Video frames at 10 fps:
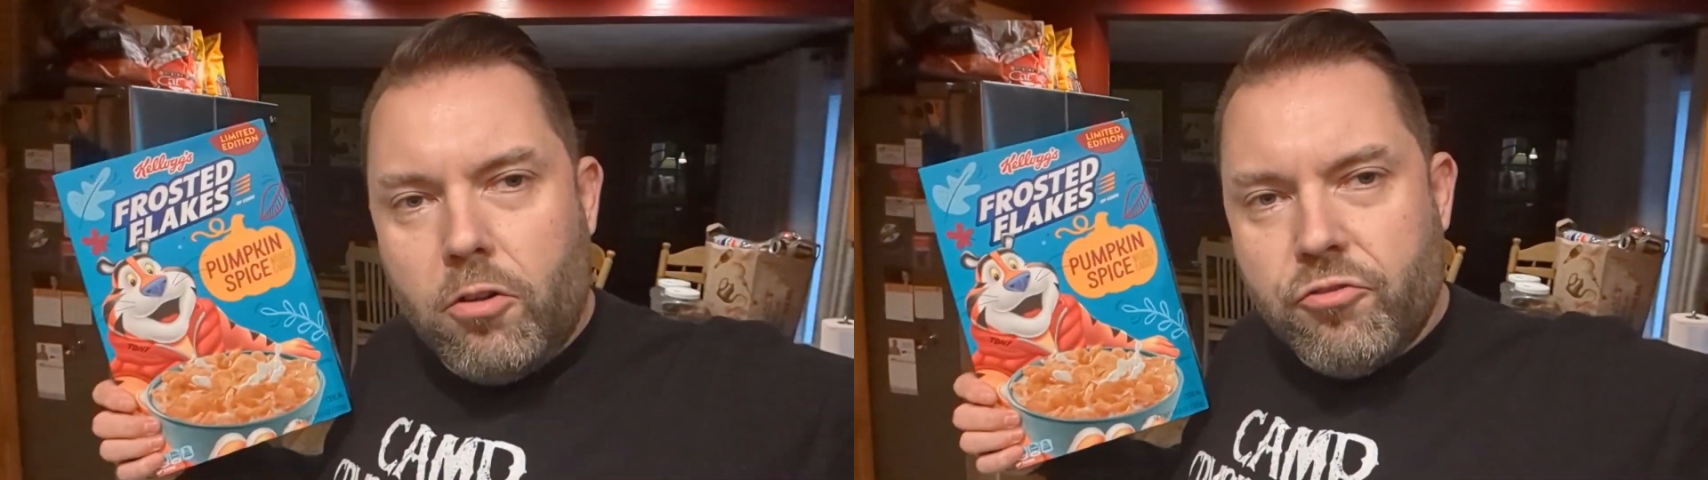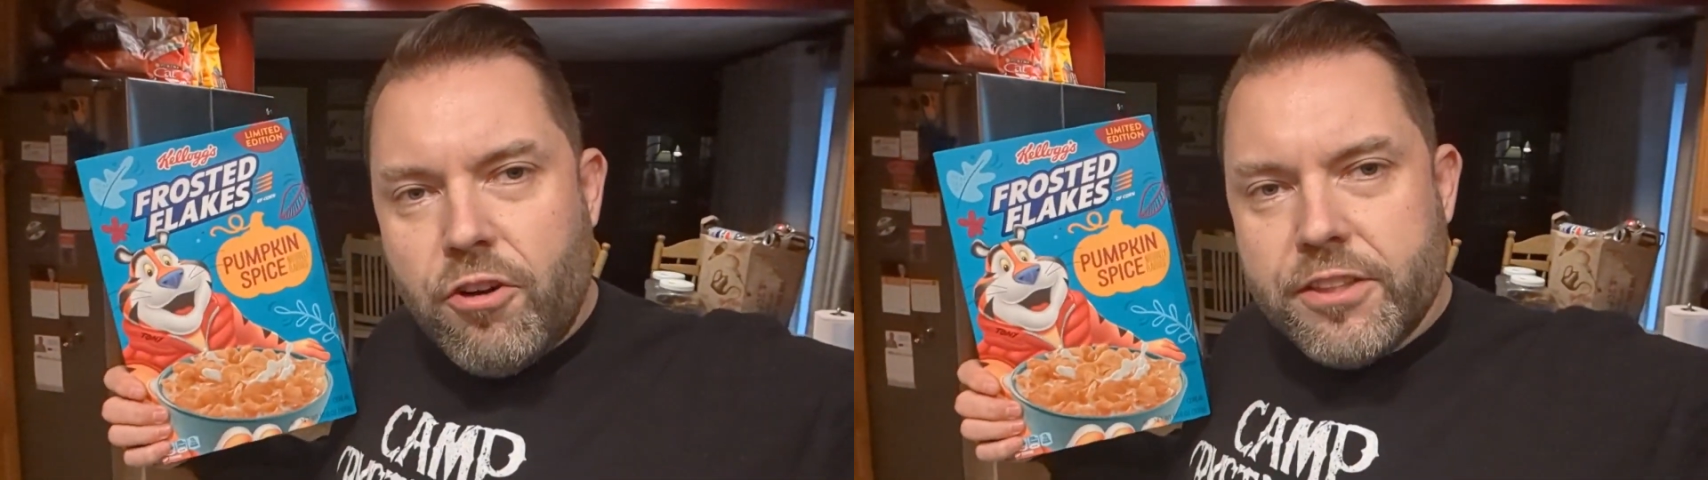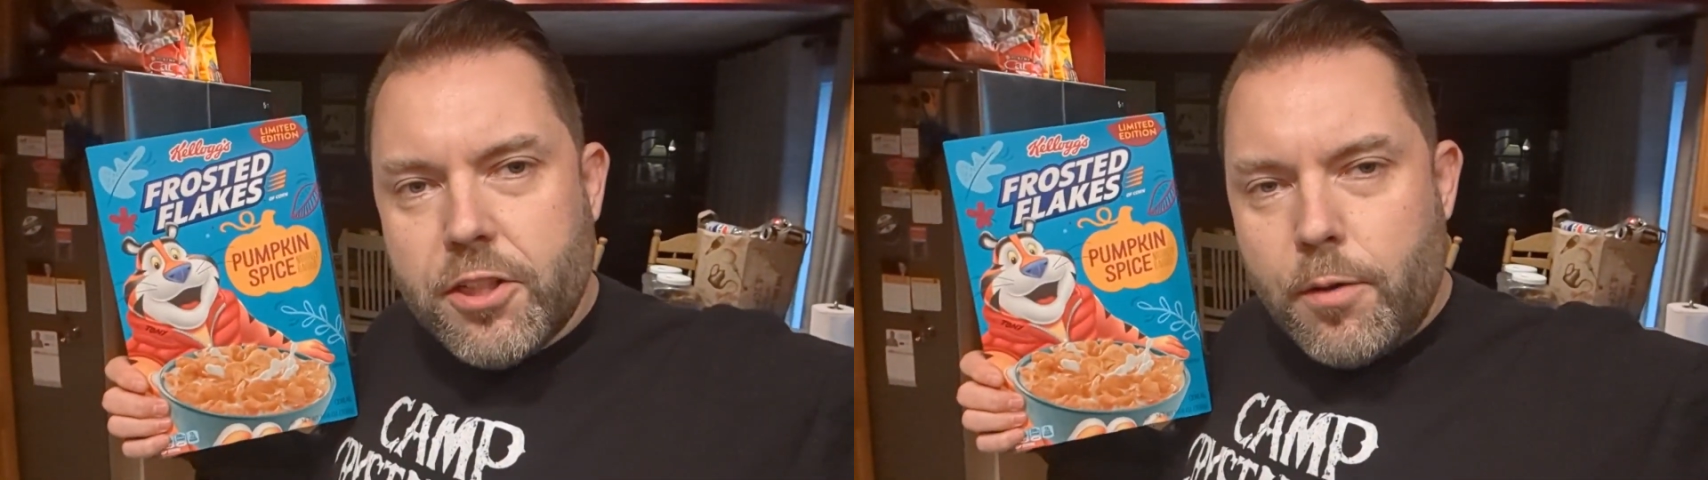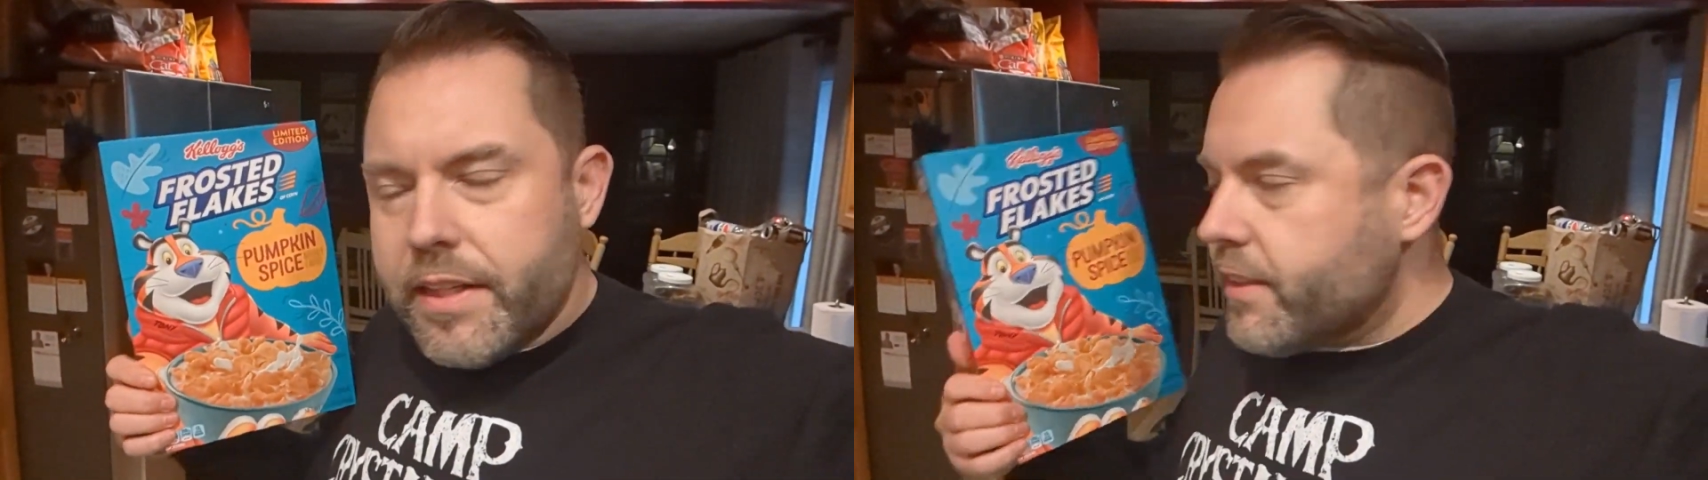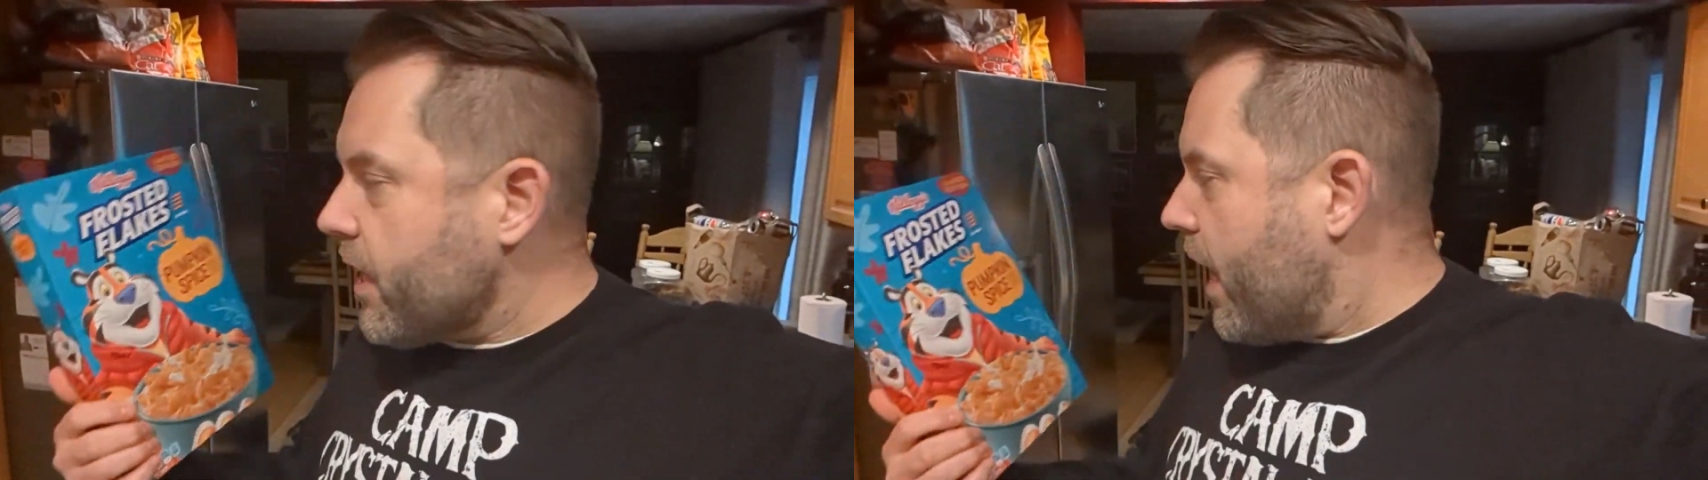old friend Tony
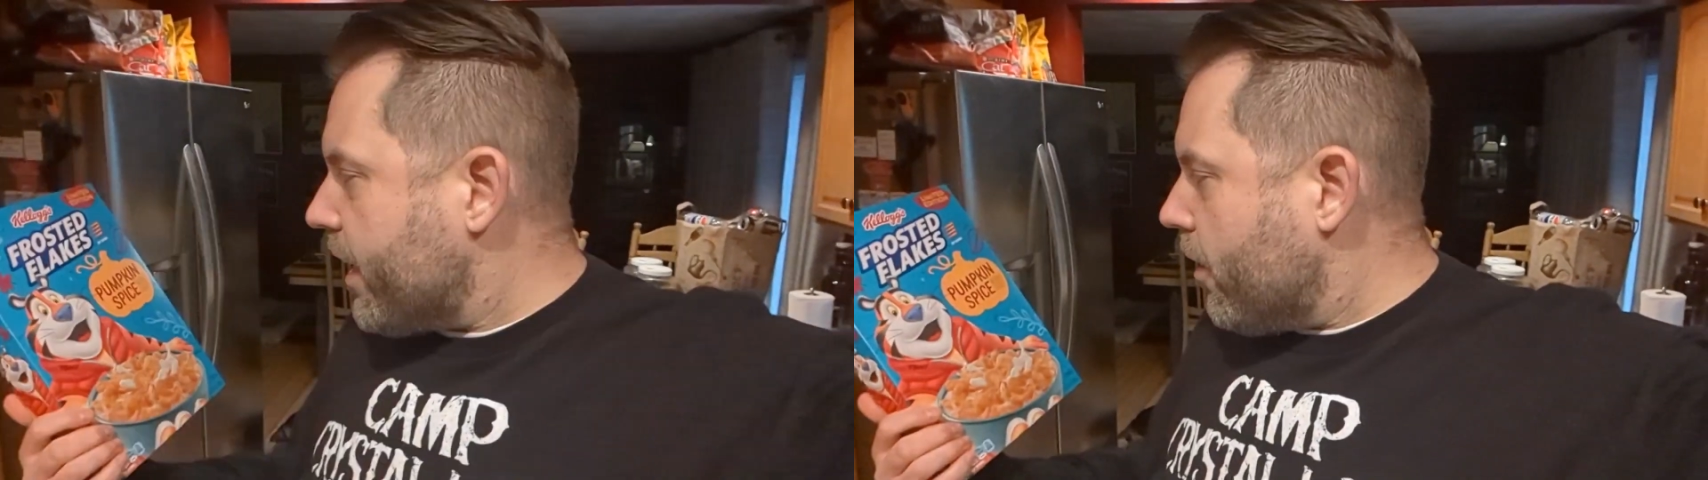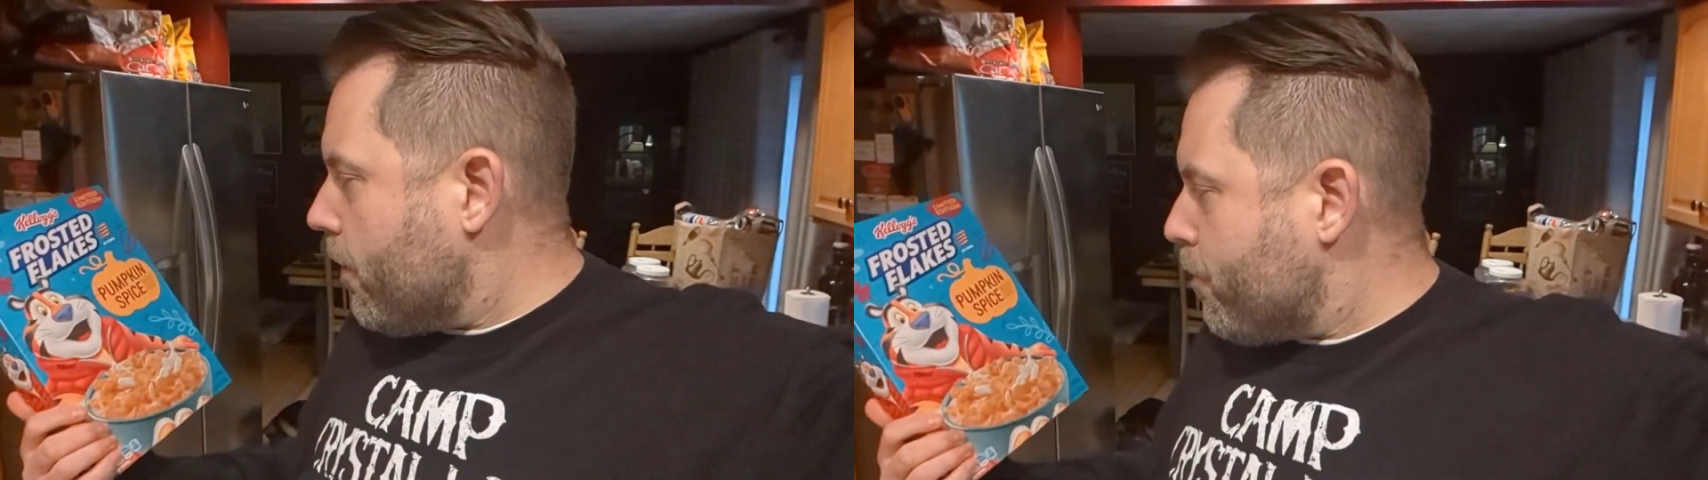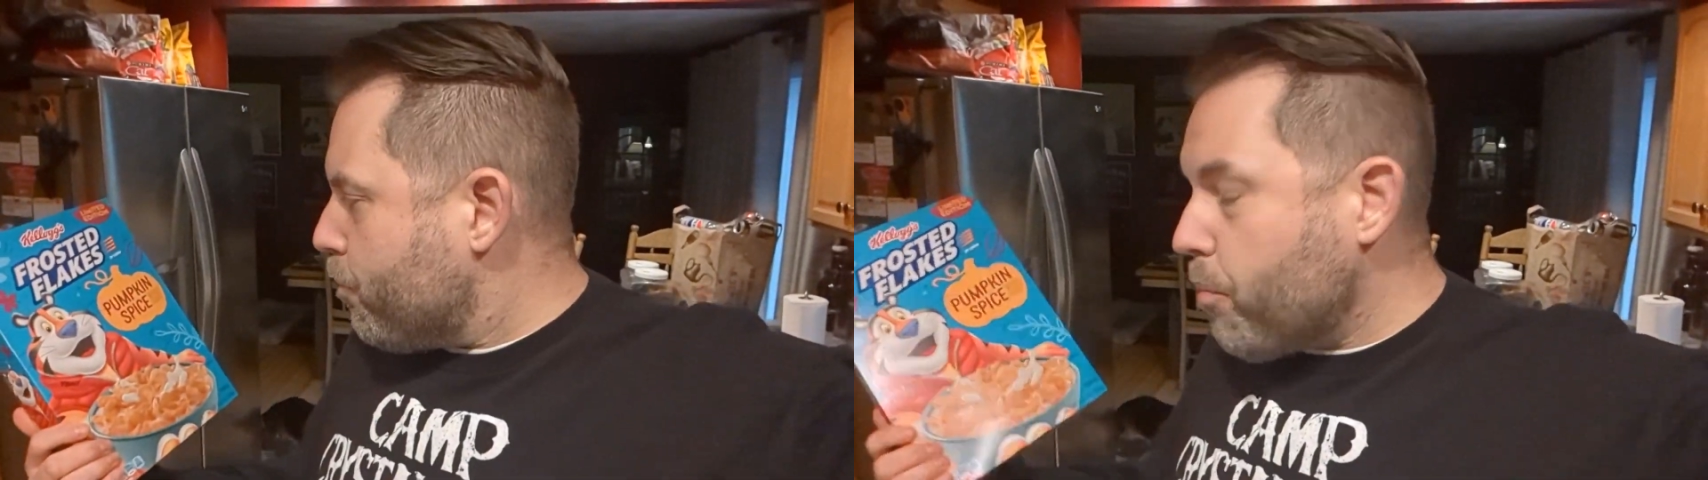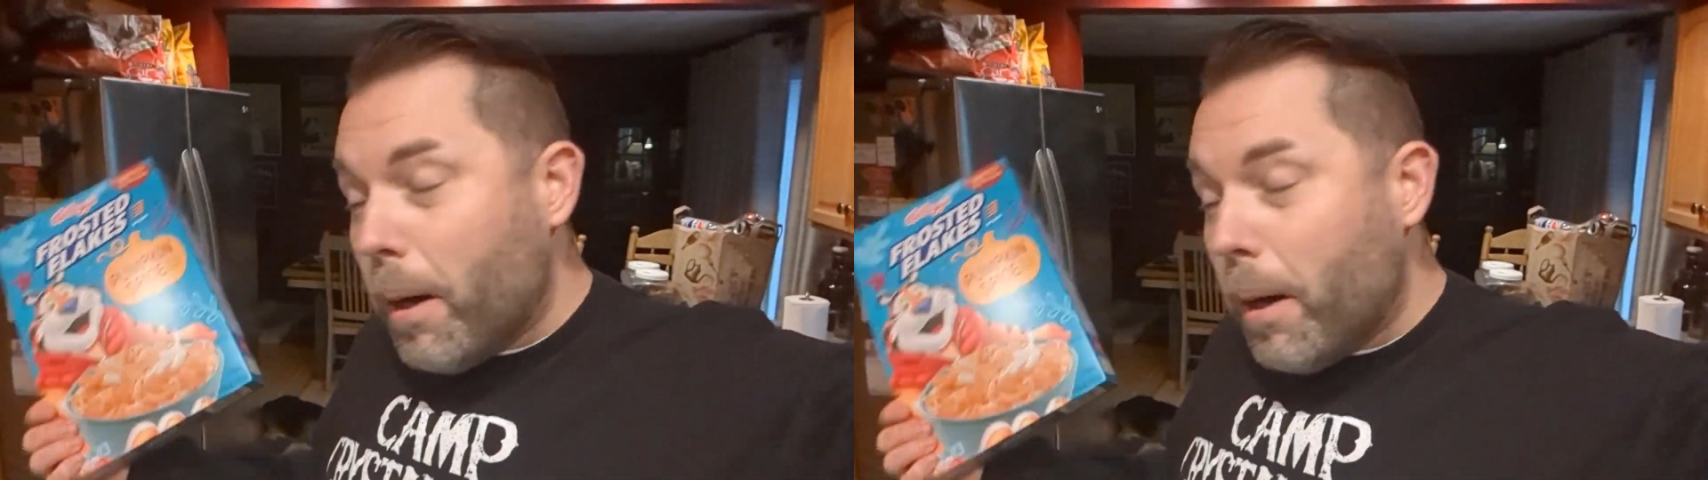the Tiger.